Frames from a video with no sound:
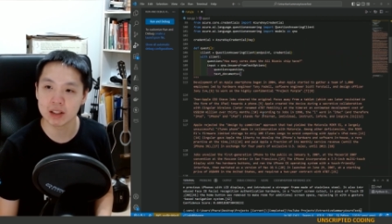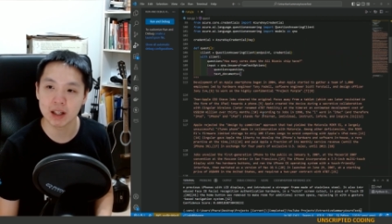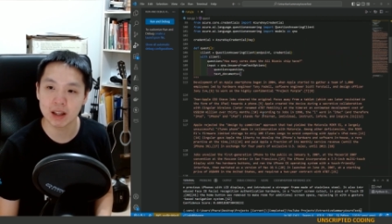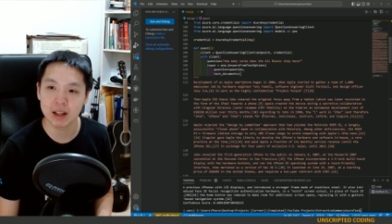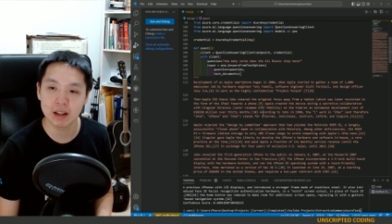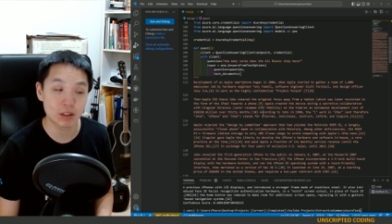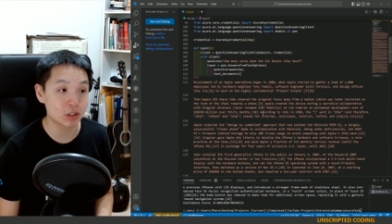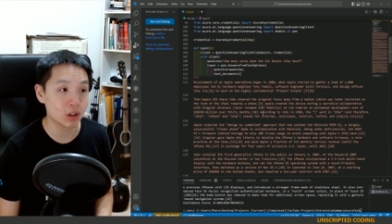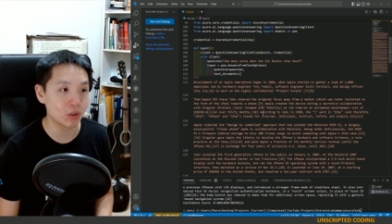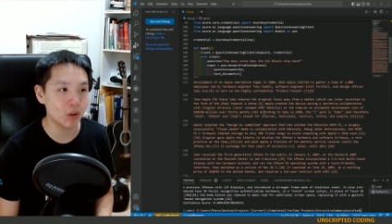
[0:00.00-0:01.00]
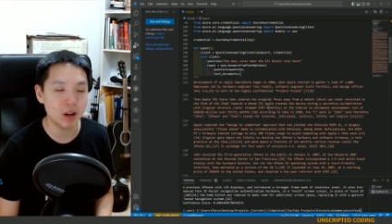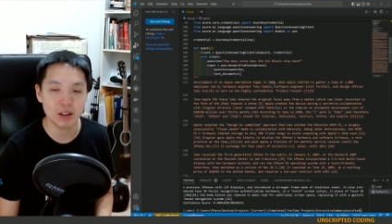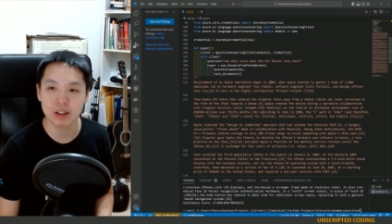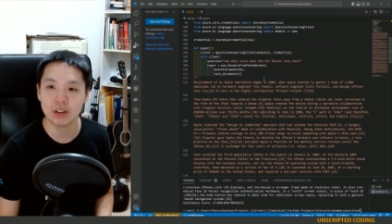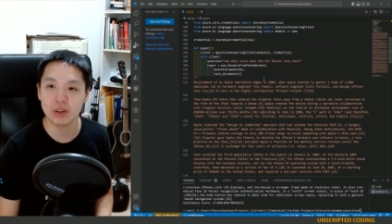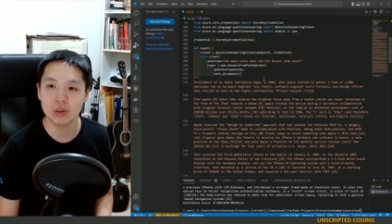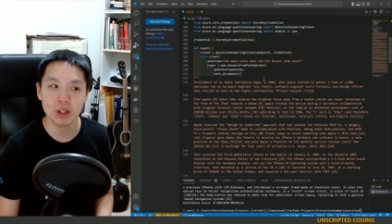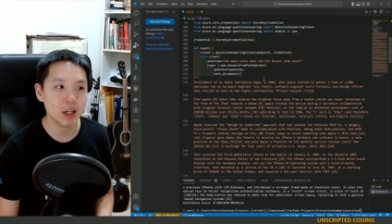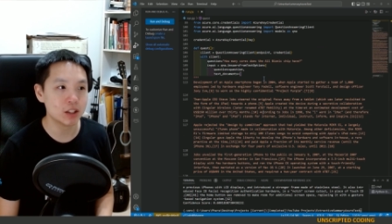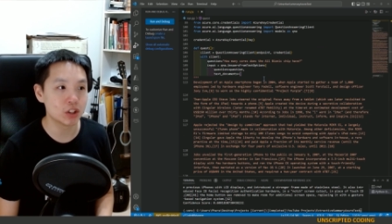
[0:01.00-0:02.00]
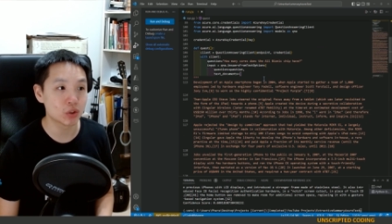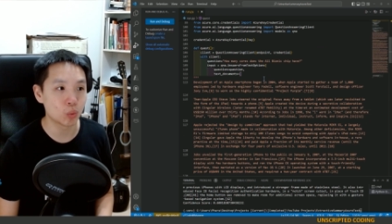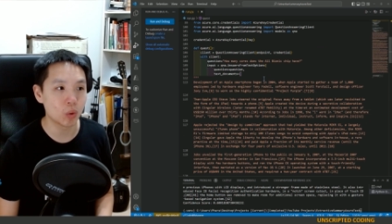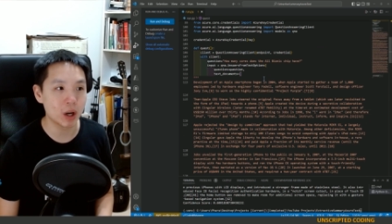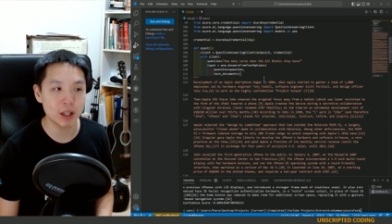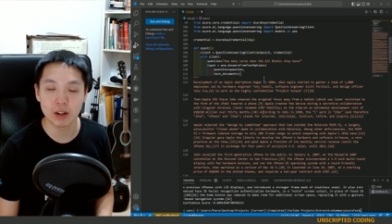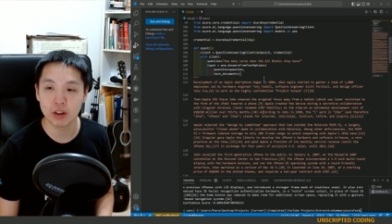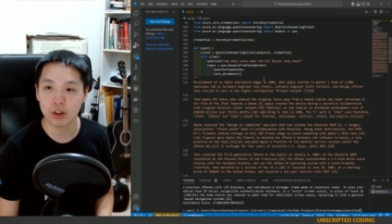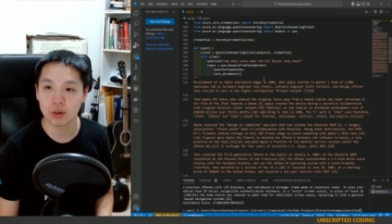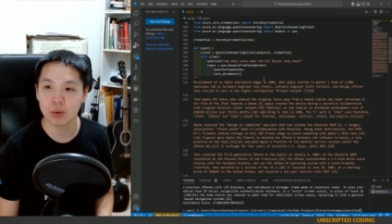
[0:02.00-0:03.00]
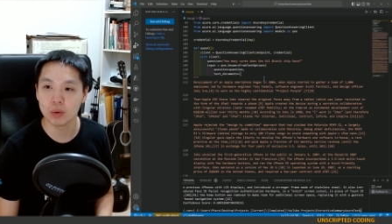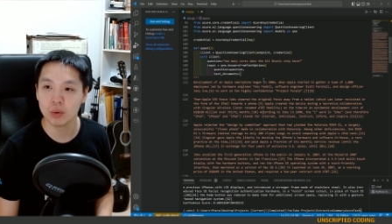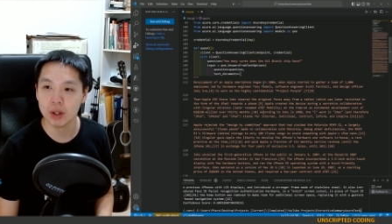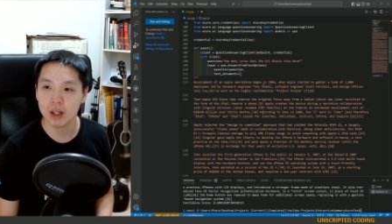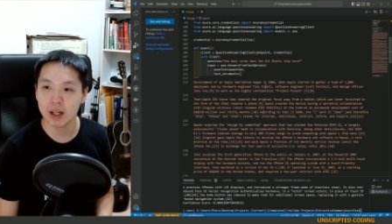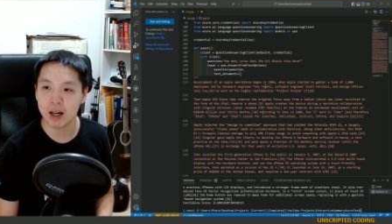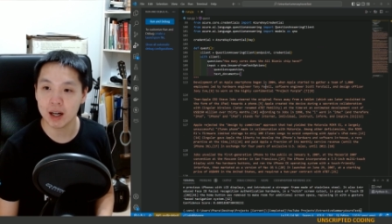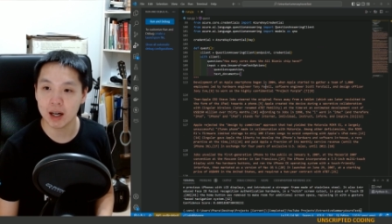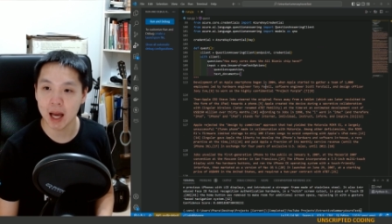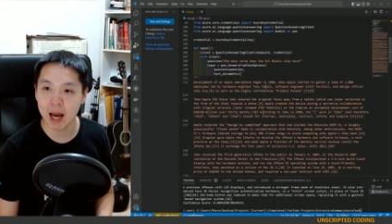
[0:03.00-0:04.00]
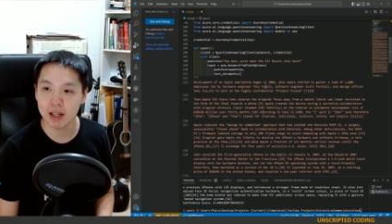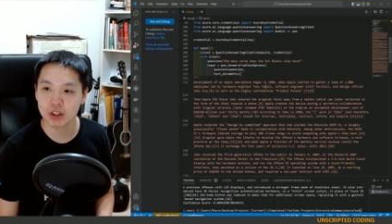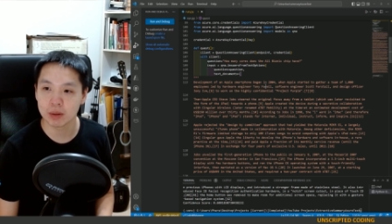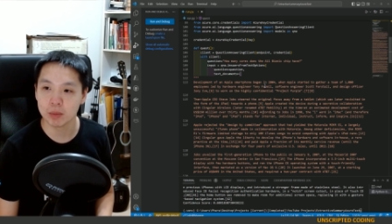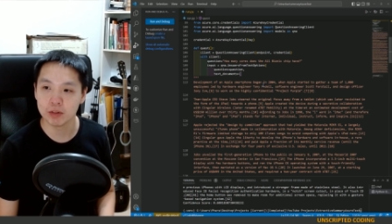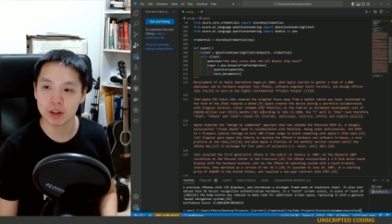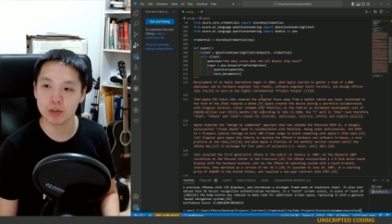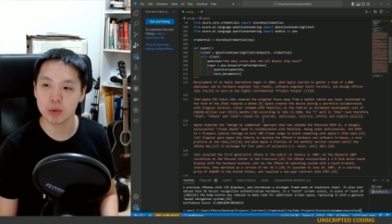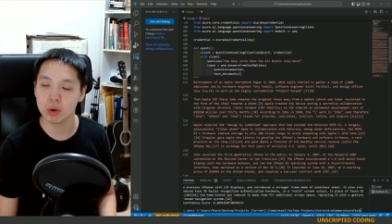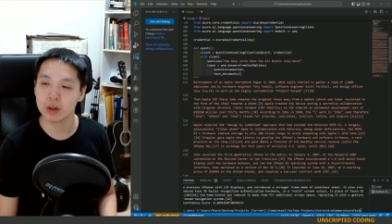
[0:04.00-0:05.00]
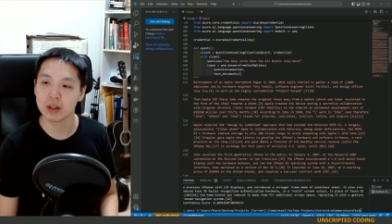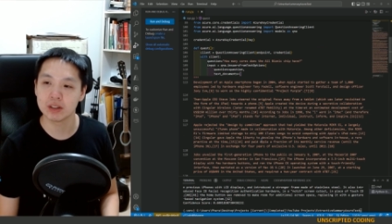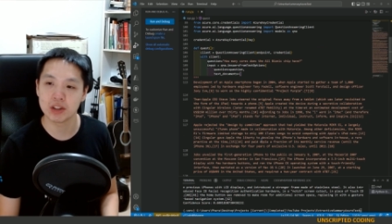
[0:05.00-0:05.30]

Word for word: I think there's a lot to do just running through uh, Azure moving forward.